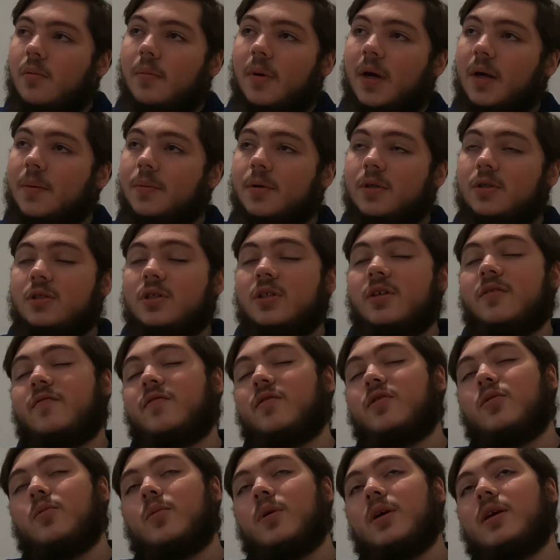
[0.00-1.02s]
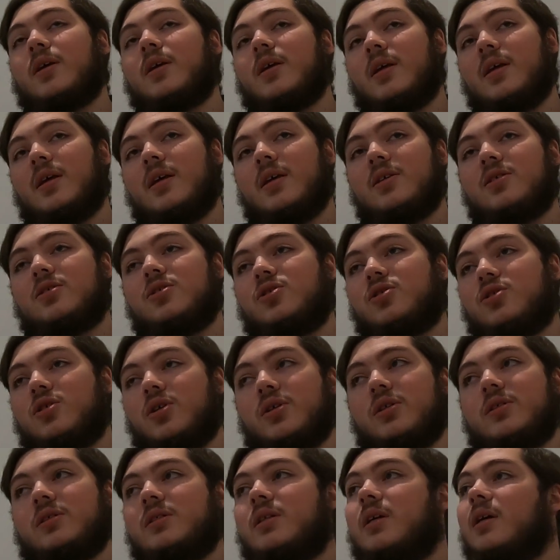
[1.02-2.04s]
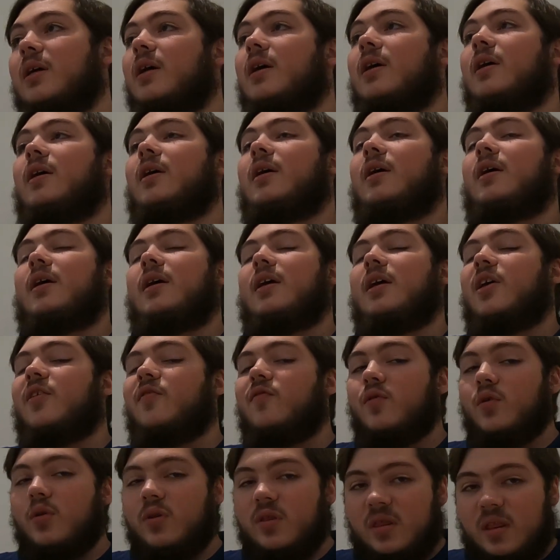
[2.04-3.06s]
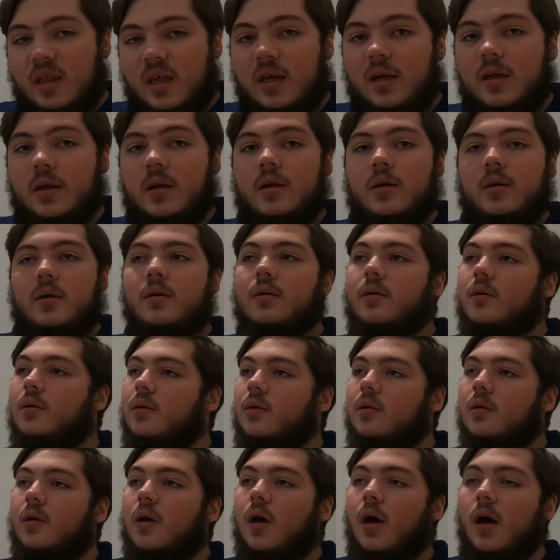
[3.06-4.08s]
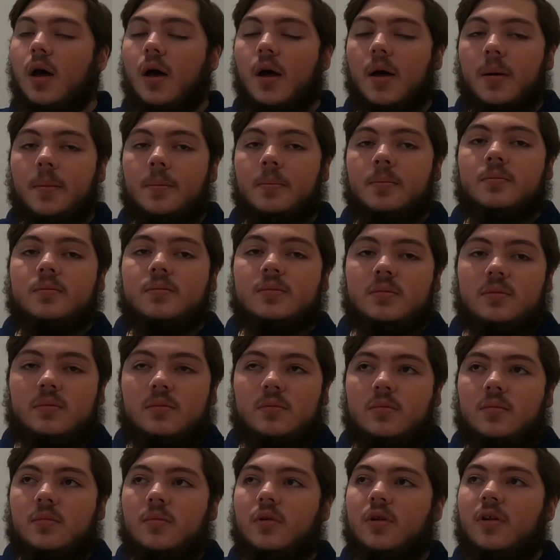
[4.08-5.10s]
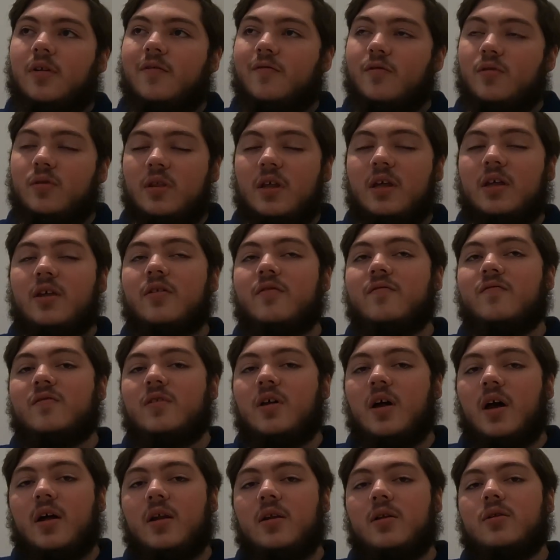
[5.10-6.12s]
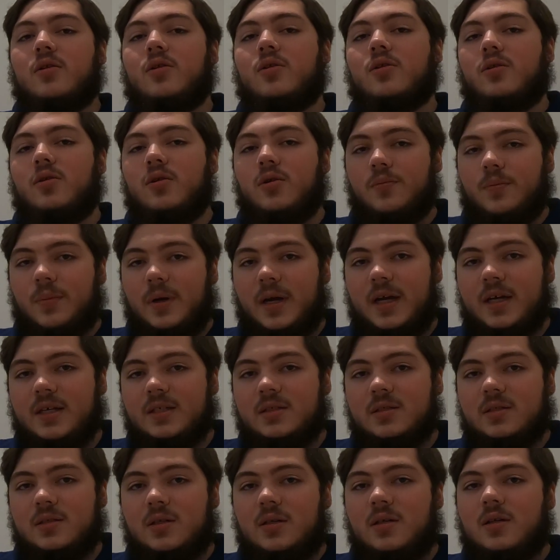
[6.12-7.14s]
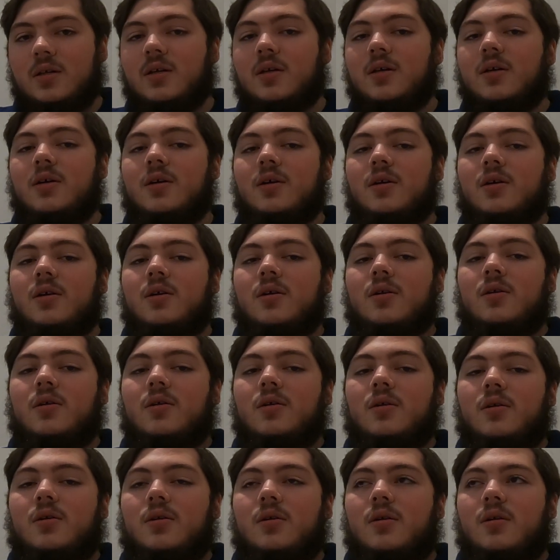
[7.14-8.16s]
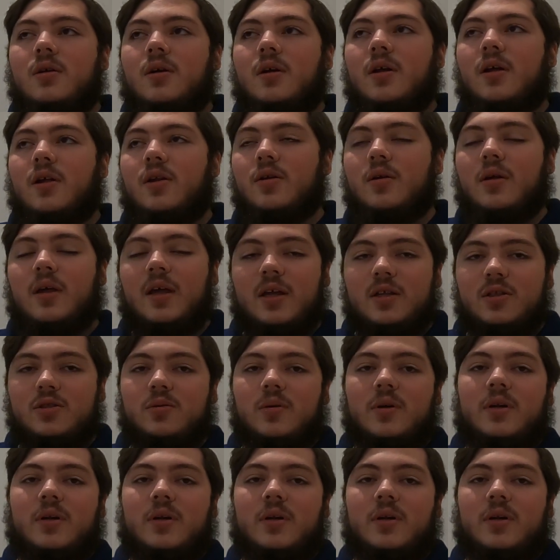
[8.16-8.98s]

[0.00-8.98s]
My part two for the week is just if you think um, if you think you've done your best and you can't